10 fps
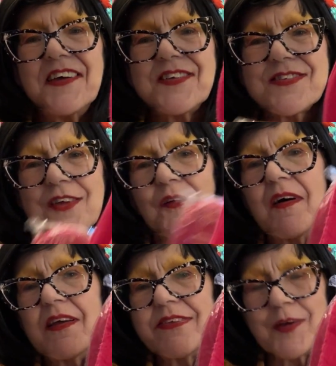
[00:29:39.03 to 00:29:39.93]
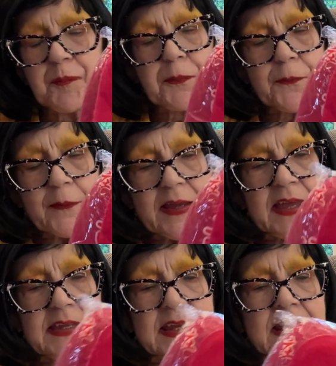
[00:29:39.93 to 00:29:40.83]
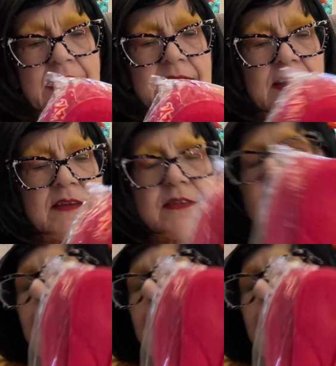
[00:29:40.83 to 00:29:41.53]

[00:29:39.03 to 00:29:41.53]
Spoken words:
So they're pretty, they're